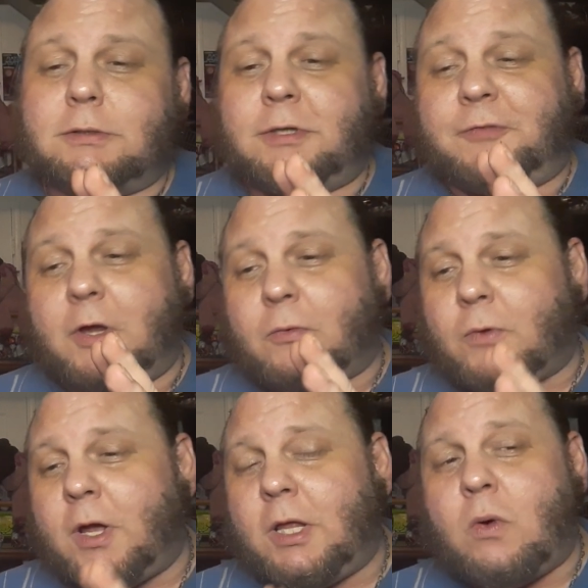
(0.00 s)
If you
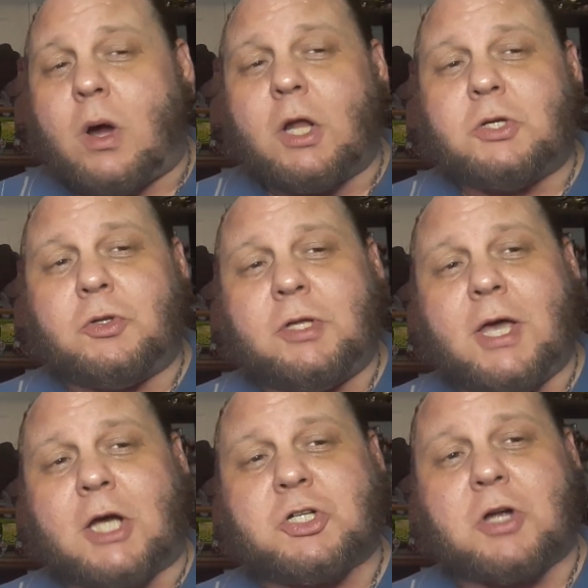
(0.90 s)
really want to do the
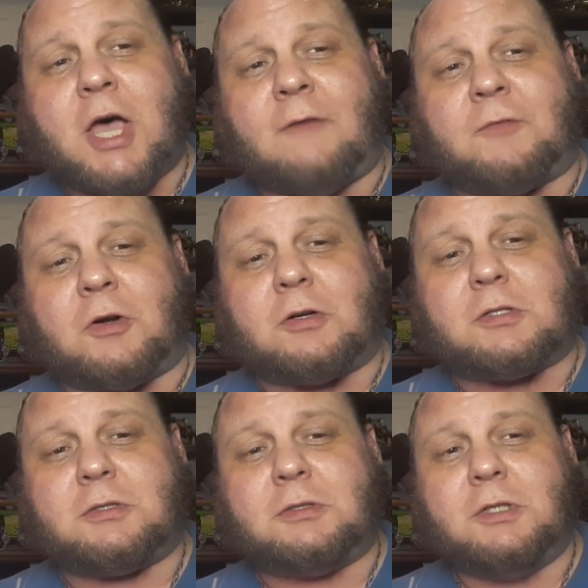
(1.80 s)
extra
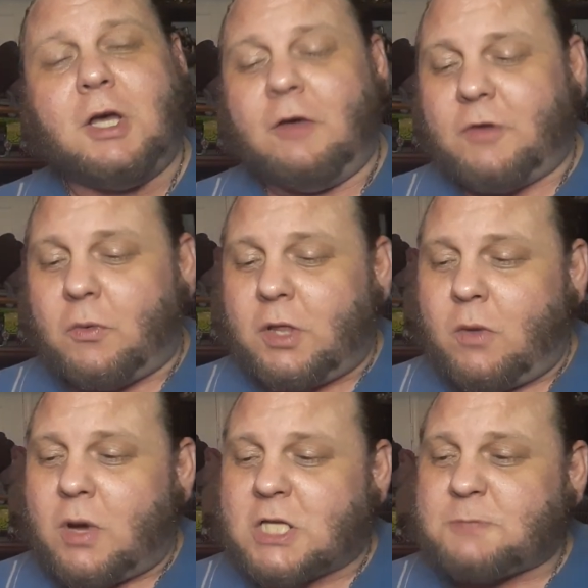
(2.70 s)
effort, if you really
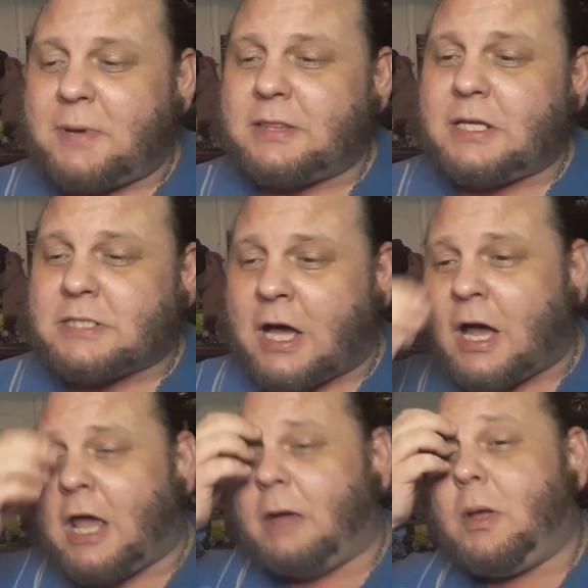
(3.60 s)
want to spend the
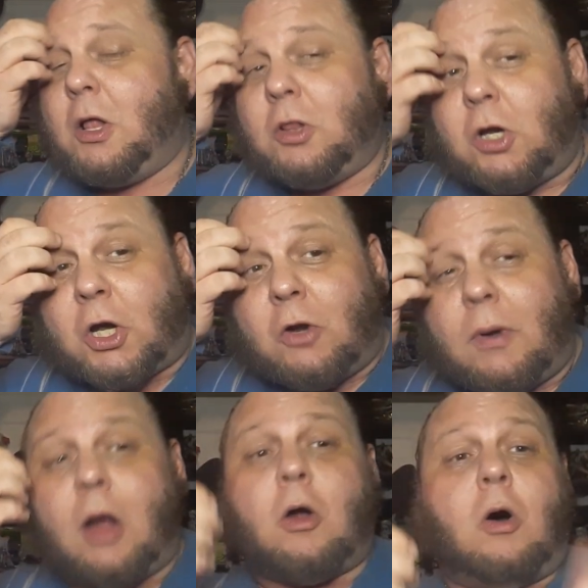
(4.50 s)
time looking
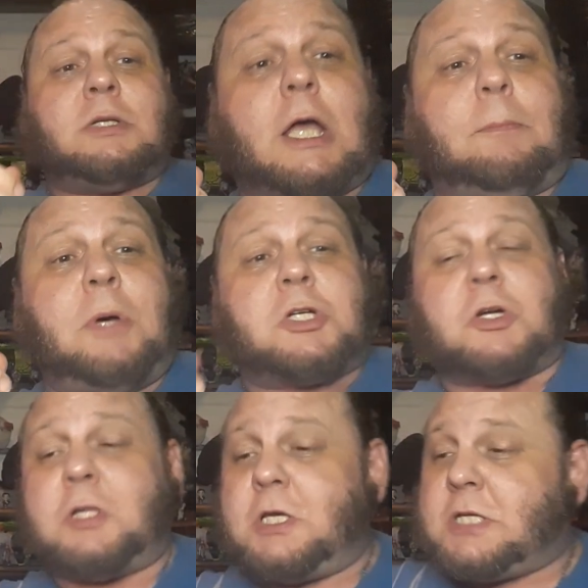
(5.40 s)
around, oh, a picture
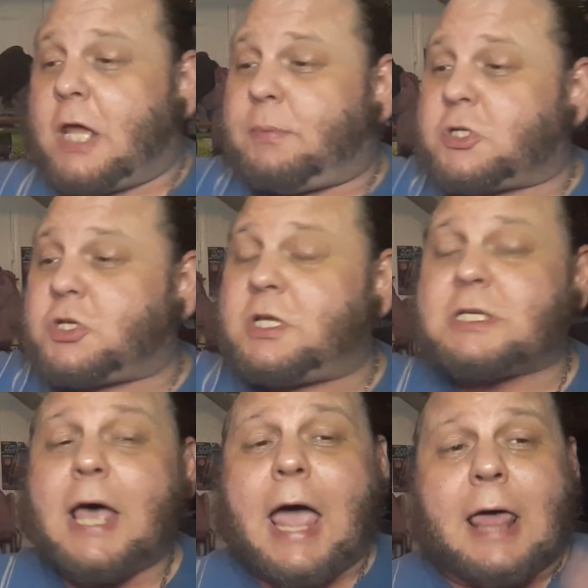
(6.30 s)
of this, take a picture of this,
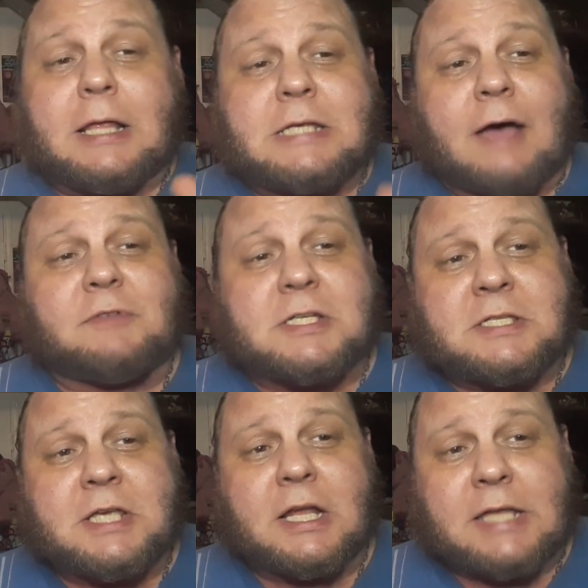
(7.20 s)
and then have to
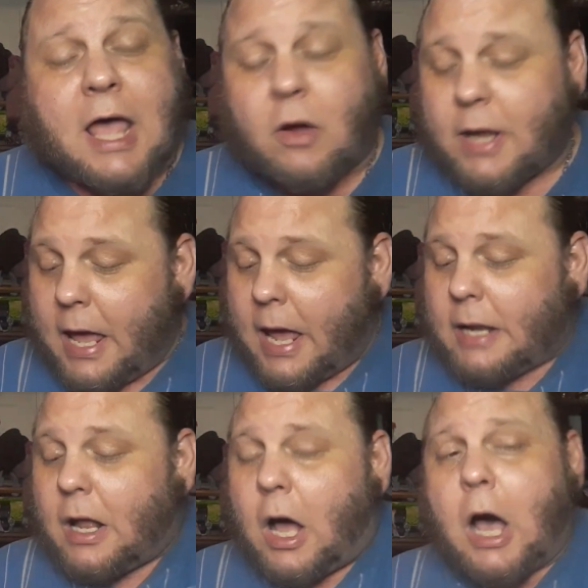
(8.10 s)
sit down
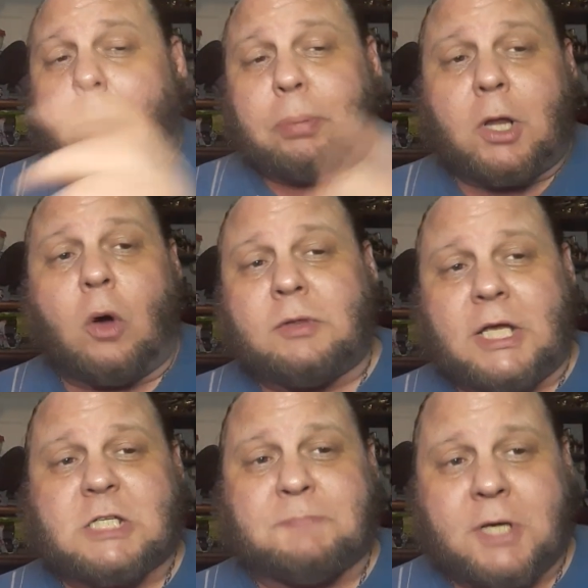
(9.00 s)
and upload
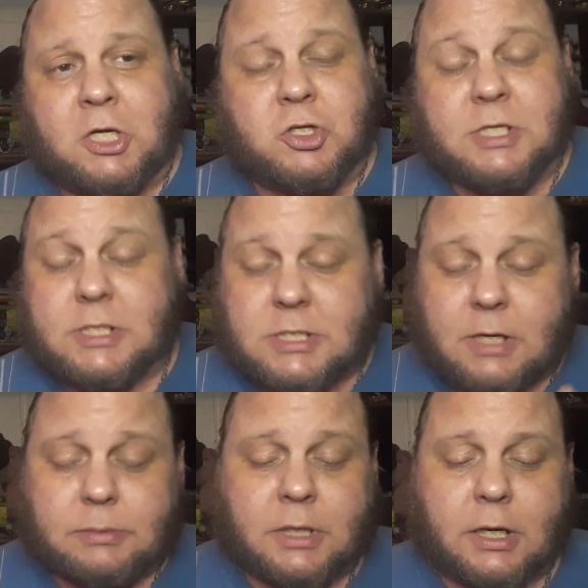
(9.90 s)
these pictures. And
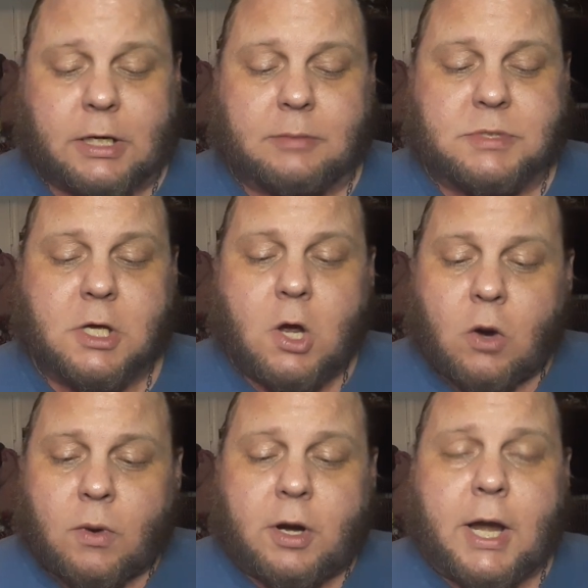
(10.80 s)
sometimes
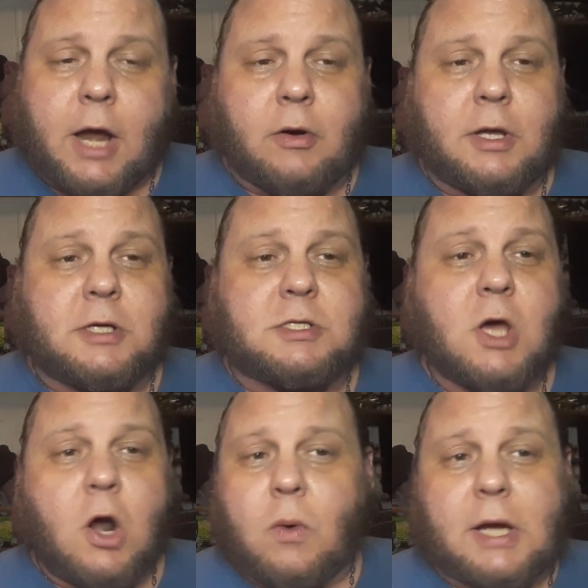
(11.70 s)
we're in areas
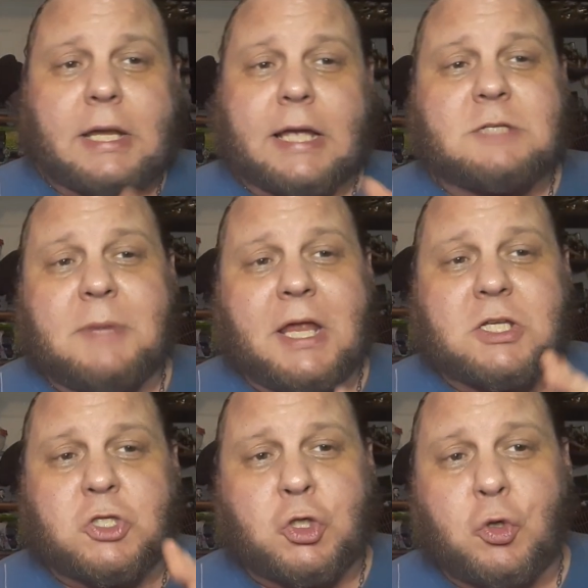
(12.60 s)
where it can take as many
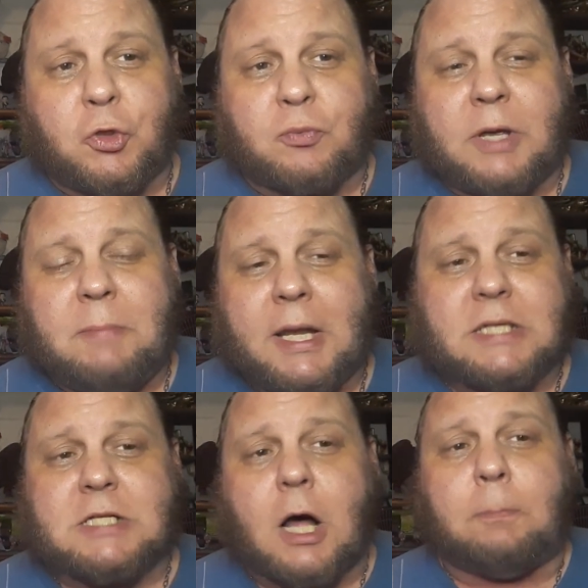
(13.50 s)
as 2-3
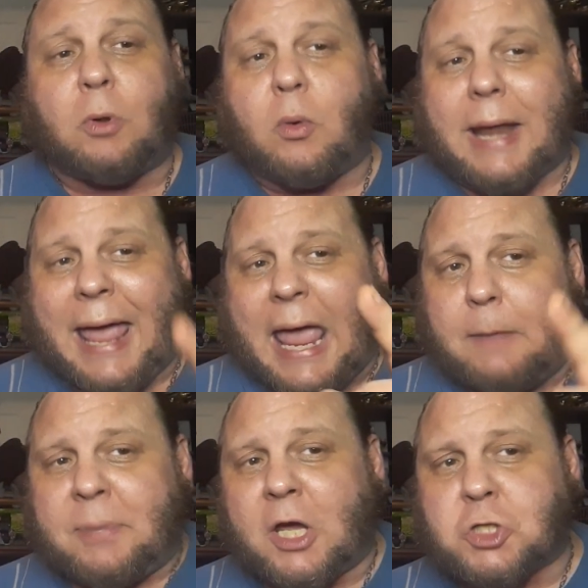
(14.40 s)
minutes to upload a
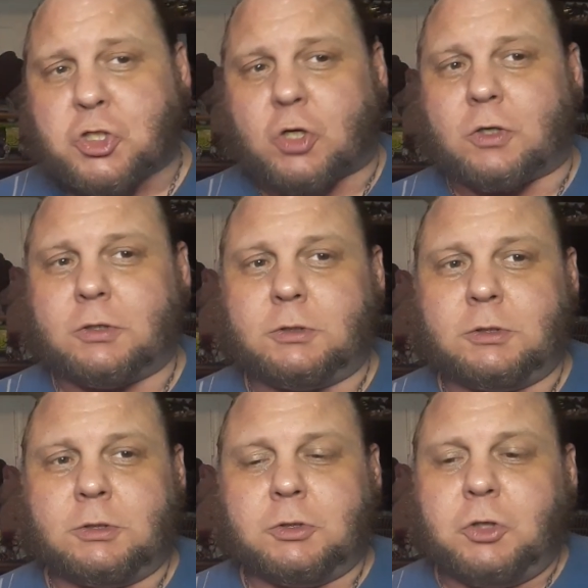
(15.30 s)
picture.
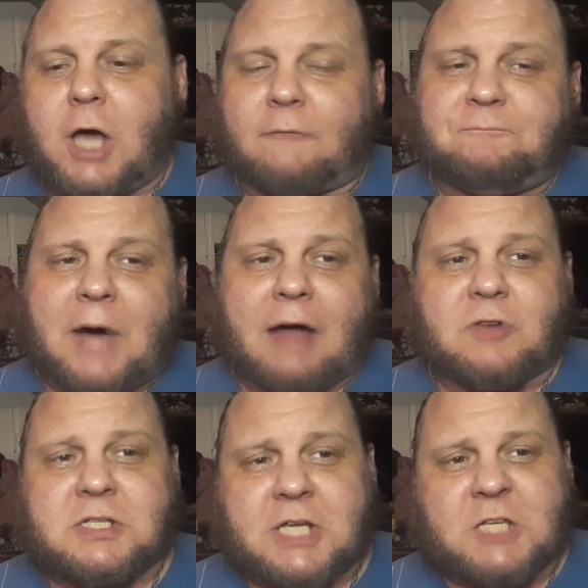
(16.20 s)
You got 5
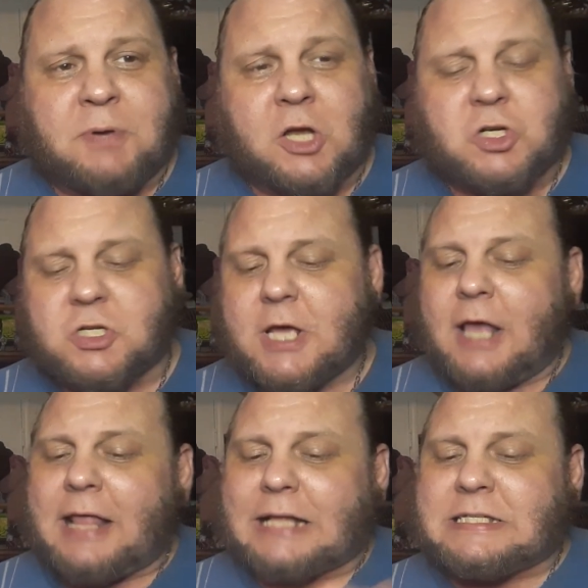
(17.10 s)
or 6 pictures,
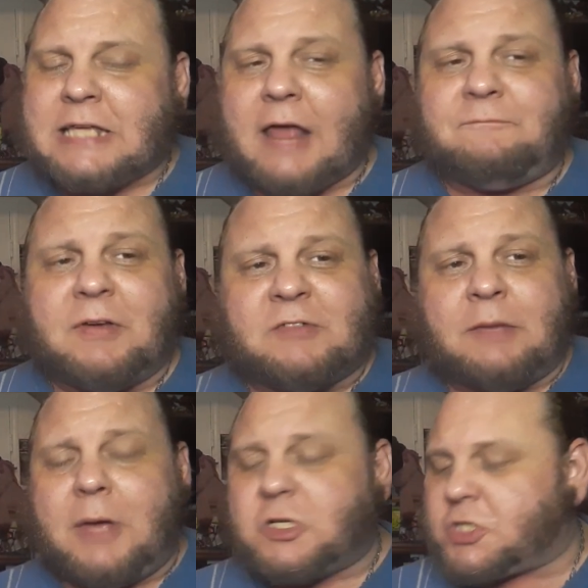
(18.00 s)
that's 10-15
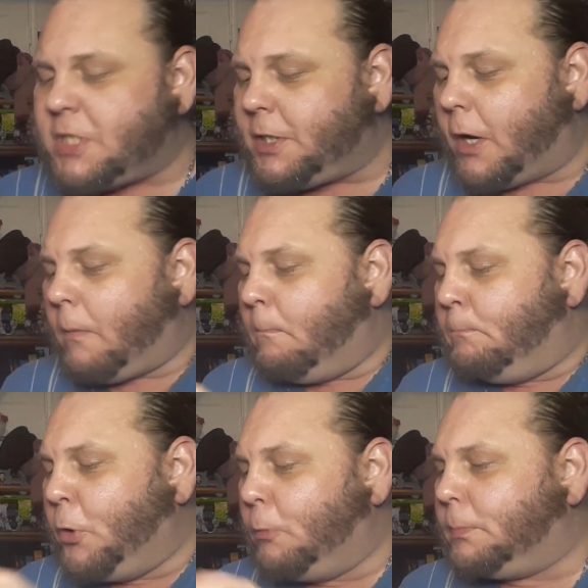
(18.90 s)
minutes. You're sitting there,
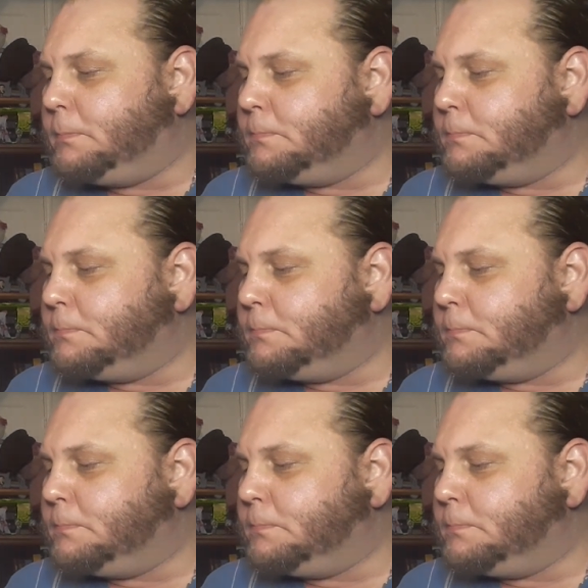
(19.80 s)
boop,